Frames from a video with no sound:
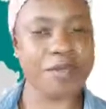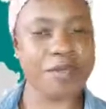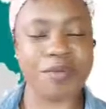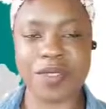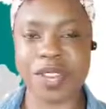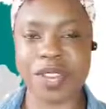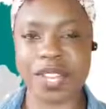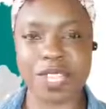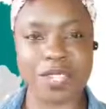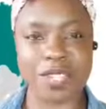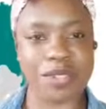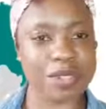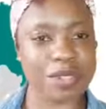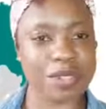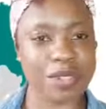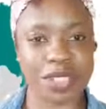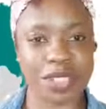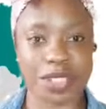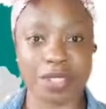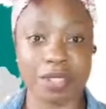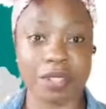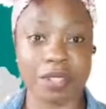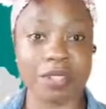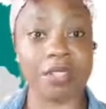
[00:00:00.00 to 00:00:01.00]
really
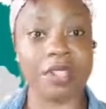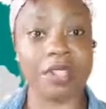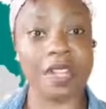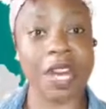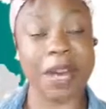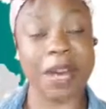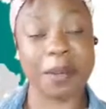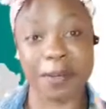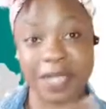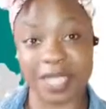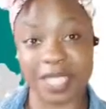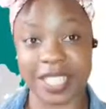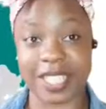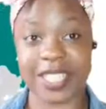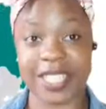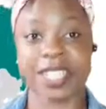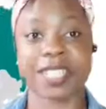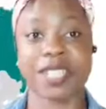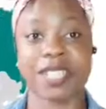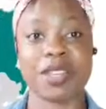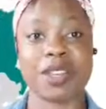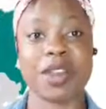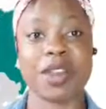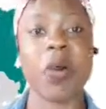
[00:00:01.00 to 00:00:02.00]
don't joke, I'm
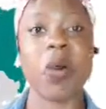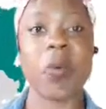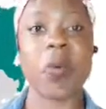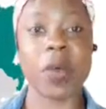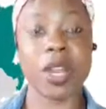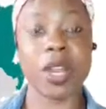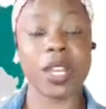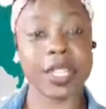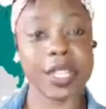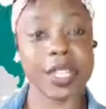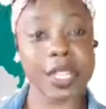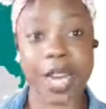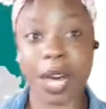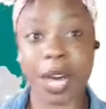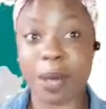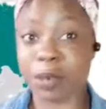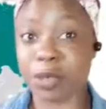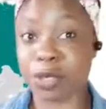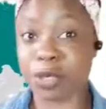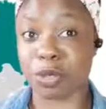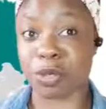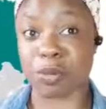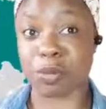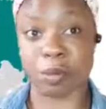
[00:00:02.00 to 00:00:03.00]
telling you. When it
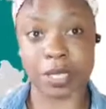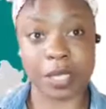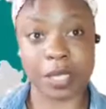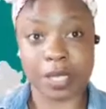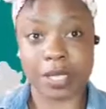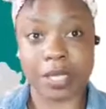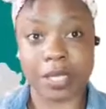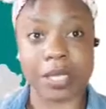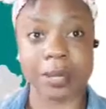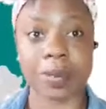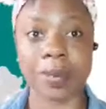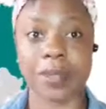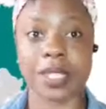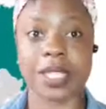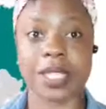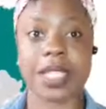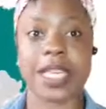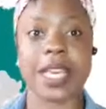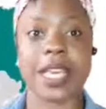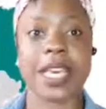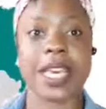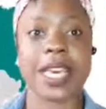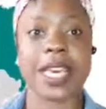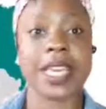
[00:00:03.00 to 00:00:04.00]
comes to Muslims,
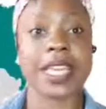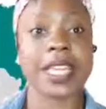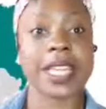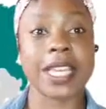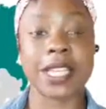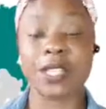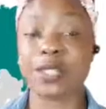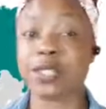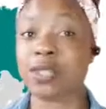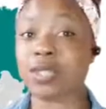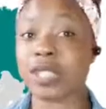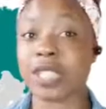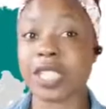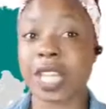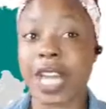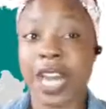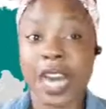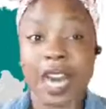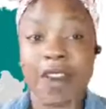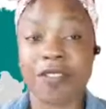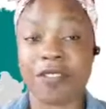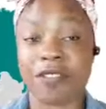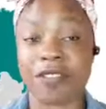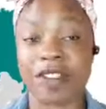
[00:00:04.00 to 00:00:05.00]
they don't
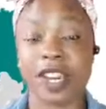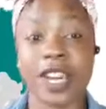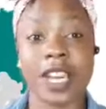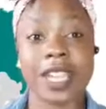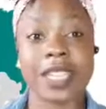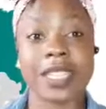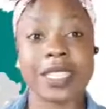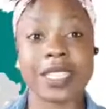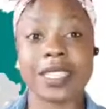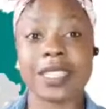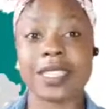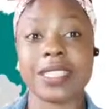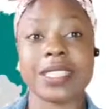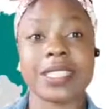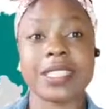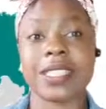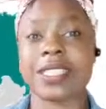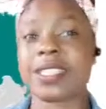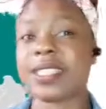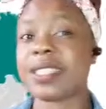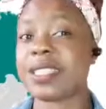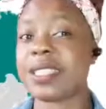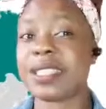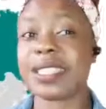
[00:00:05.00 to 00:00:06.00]
have
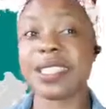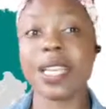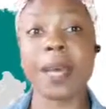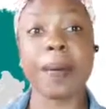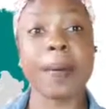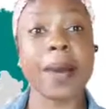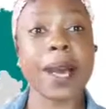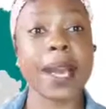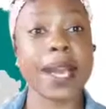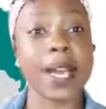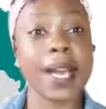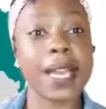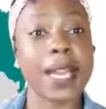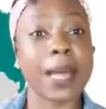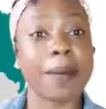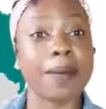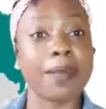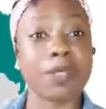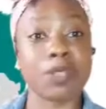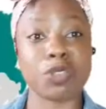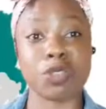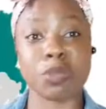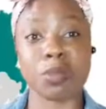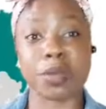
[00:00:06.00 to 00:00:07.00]
tebagala
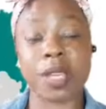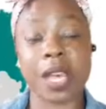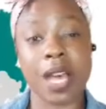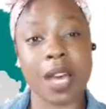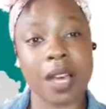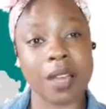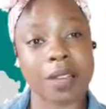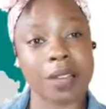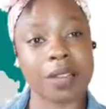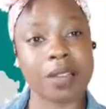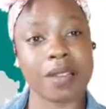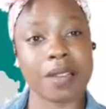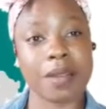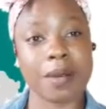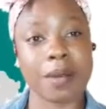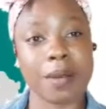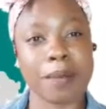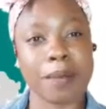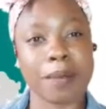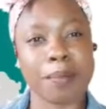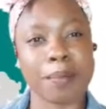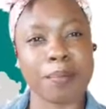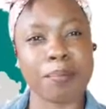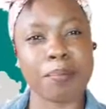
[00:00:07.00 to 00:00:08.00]
bintu bya
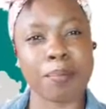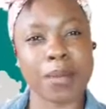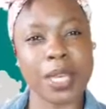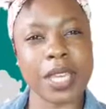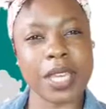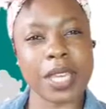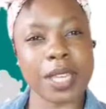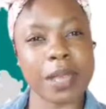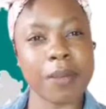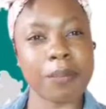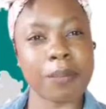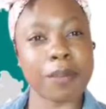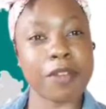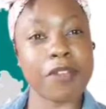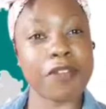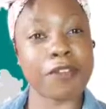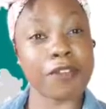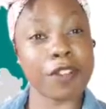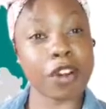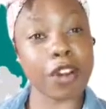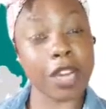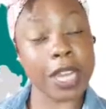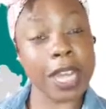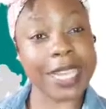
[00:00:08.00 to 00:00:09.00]

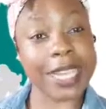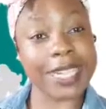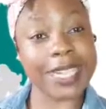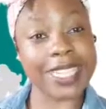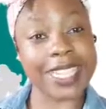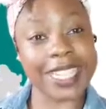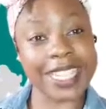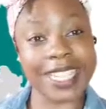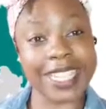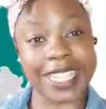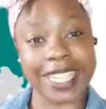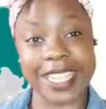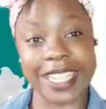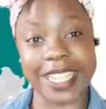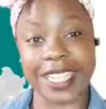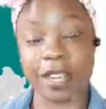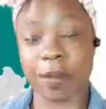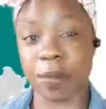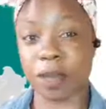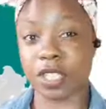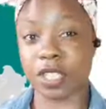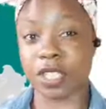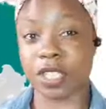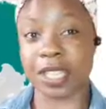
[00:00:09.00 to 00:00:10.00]
bivola
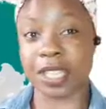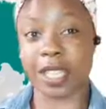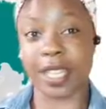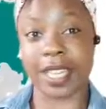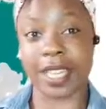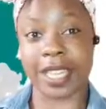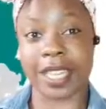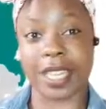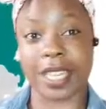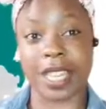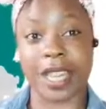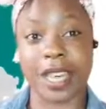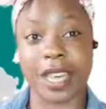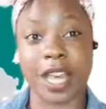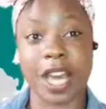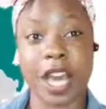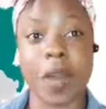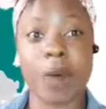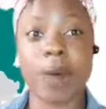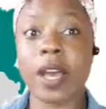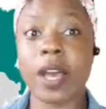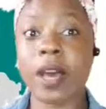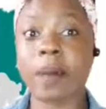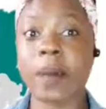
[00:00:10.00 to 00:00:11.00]
dini,
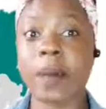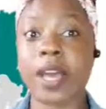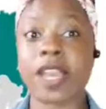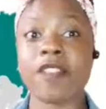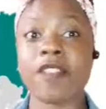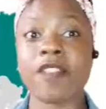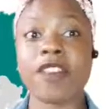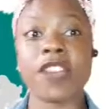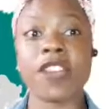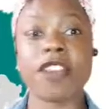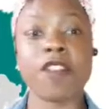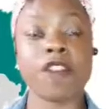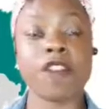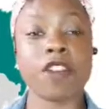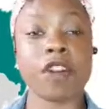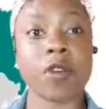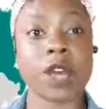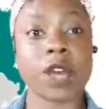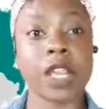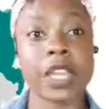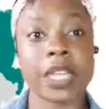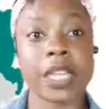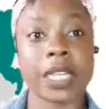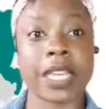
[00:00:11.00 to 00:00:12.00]
whereby even if you're
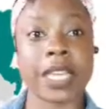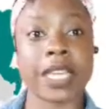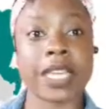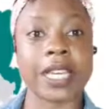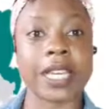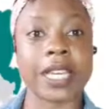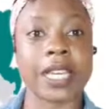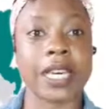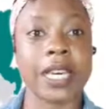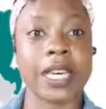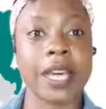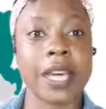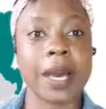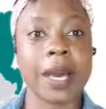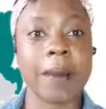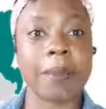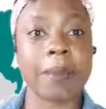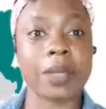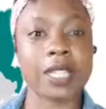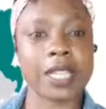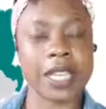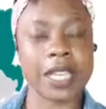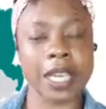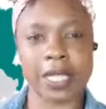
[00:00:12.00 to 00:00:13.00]
going, like,
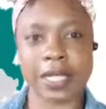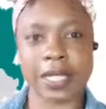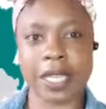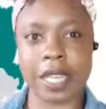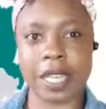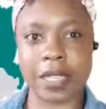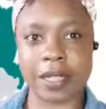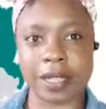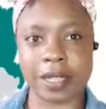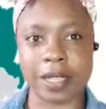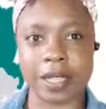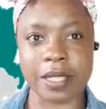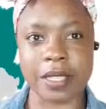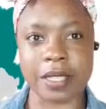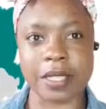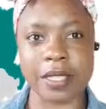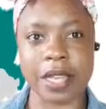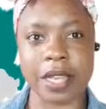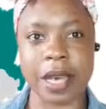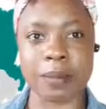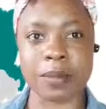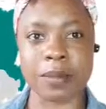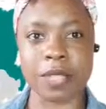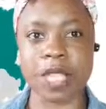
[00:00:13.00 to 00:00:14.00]
putting aside this,
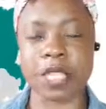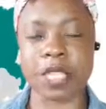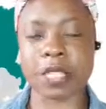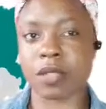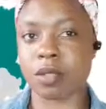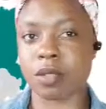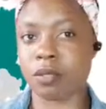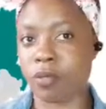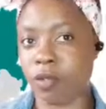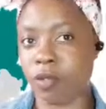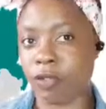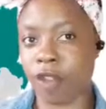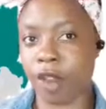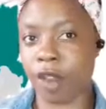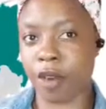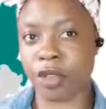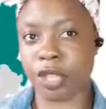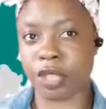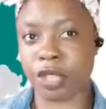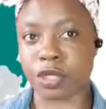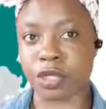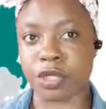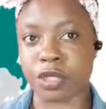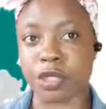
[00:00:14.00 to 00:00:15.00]
I'm just
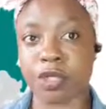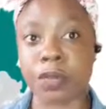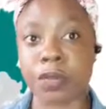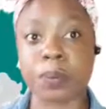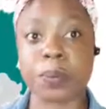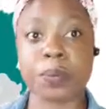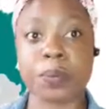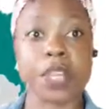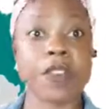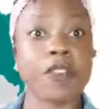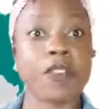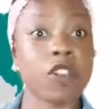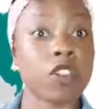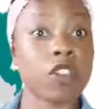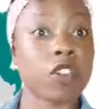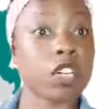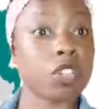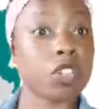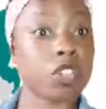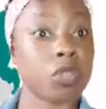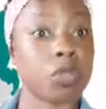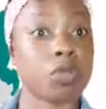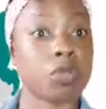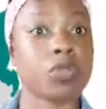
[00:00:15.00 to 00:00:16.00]
referring to you. If you
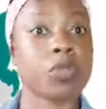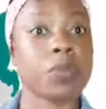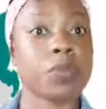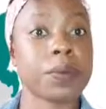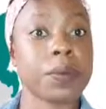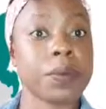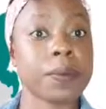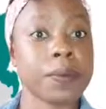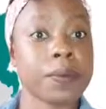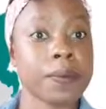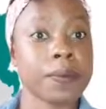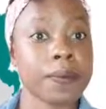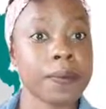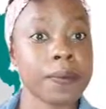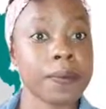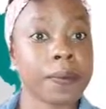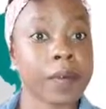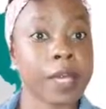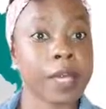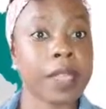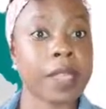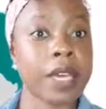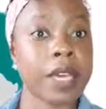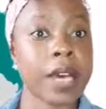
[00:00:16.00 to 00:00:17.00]
go to
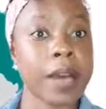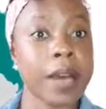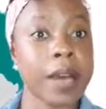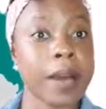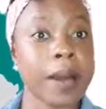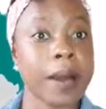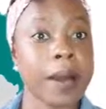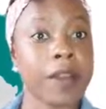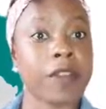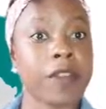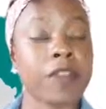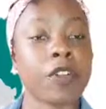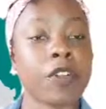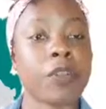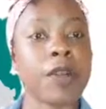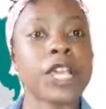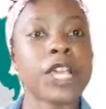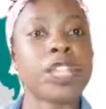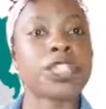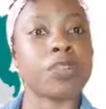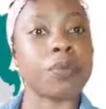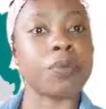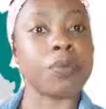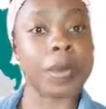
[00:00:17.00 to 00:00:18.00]
the, if you're
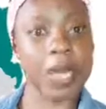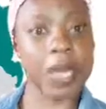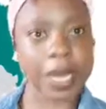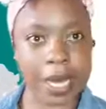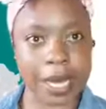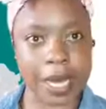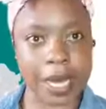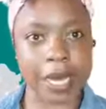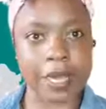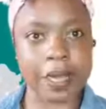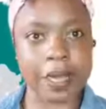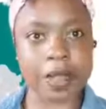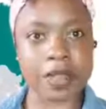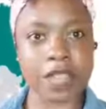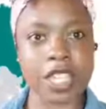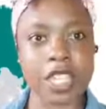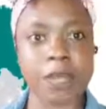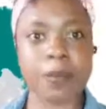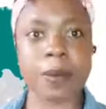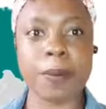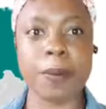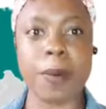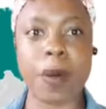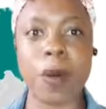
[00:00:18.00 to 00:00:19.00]
going to Mecca,
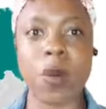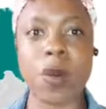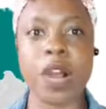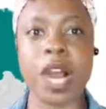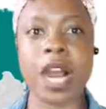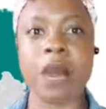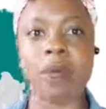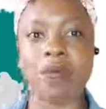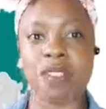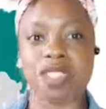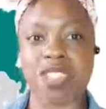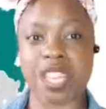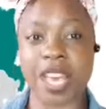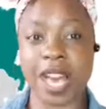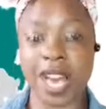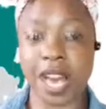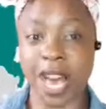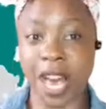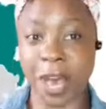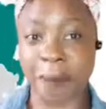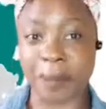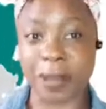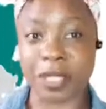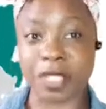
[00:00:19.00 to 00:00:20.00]
these people who come with their
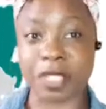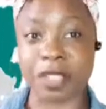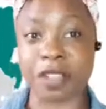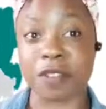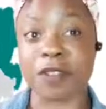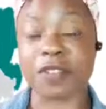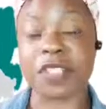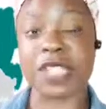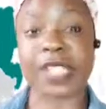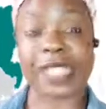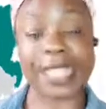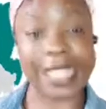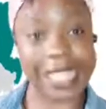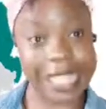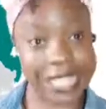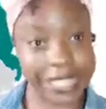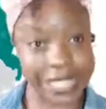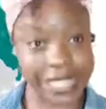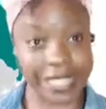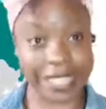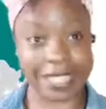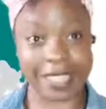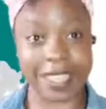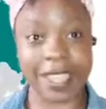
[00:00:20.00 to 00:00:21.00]
habits of
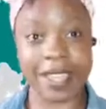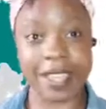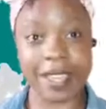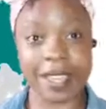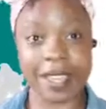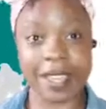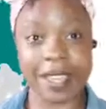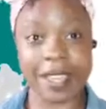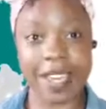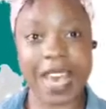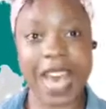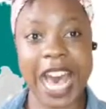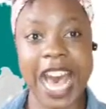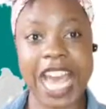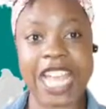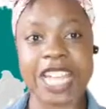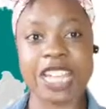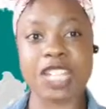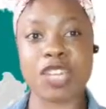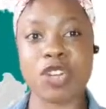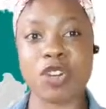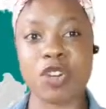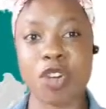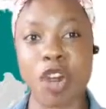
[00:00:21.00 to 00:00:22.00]
stealing,
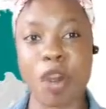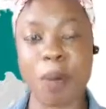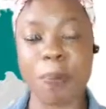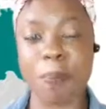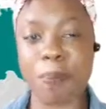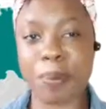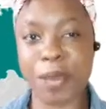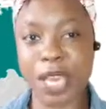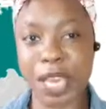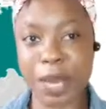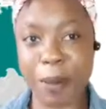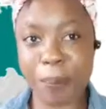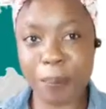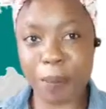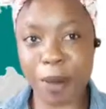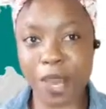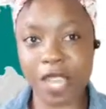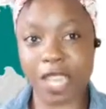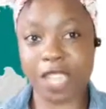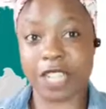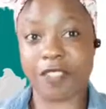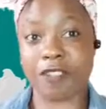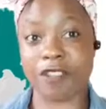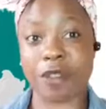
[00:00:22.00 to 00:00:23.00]
and you go
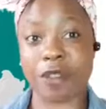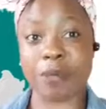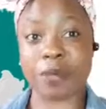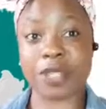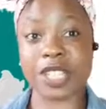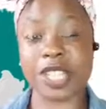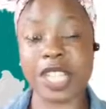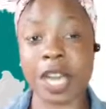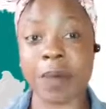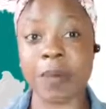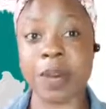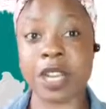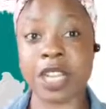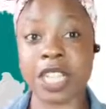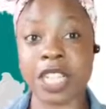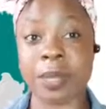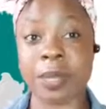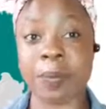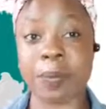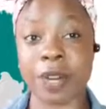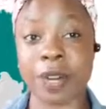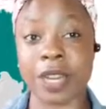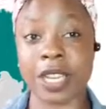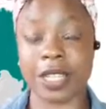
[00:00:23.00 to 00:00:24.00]
pickpocket from someone's
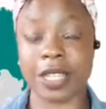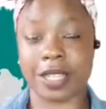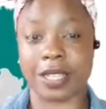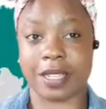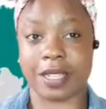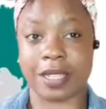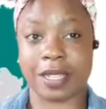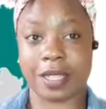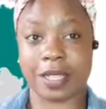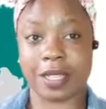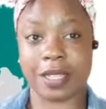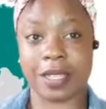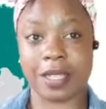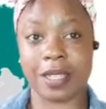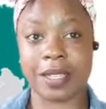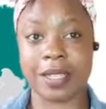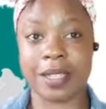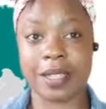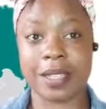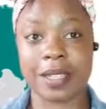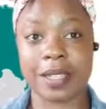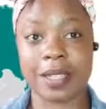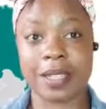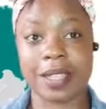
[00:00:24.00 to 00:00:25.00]
pocket,
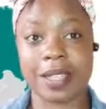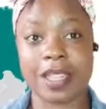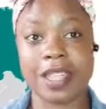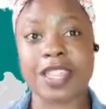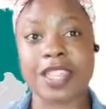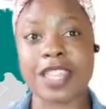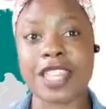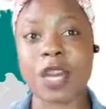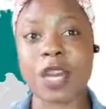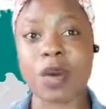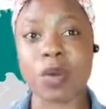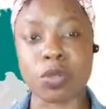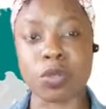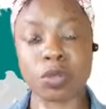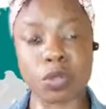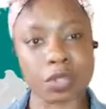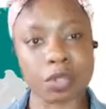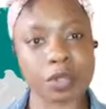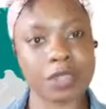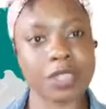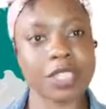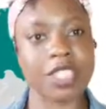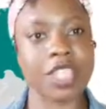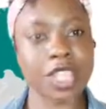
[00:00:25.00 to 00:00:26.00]
they would
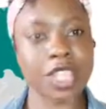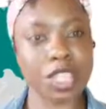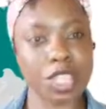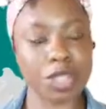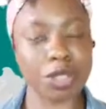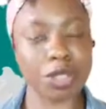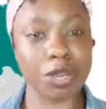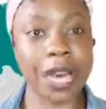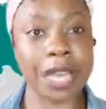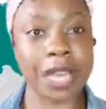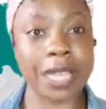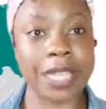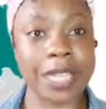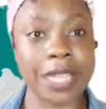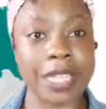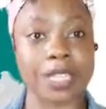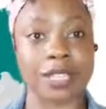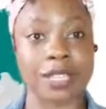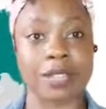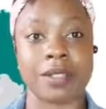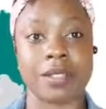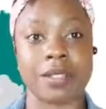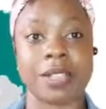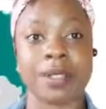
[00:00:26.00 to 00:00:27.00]
teach you a
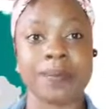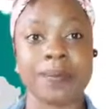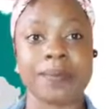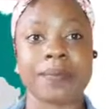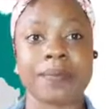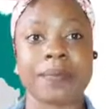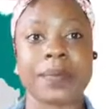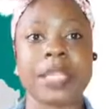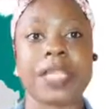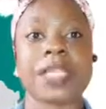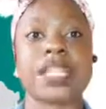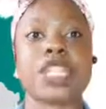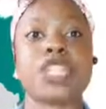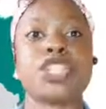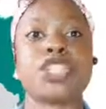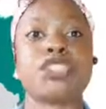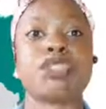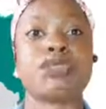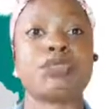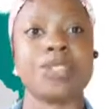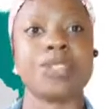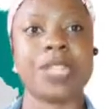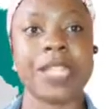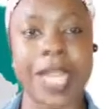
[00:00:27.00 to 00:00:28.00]
lesson that
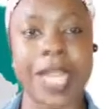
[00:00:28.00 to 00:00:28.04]
you will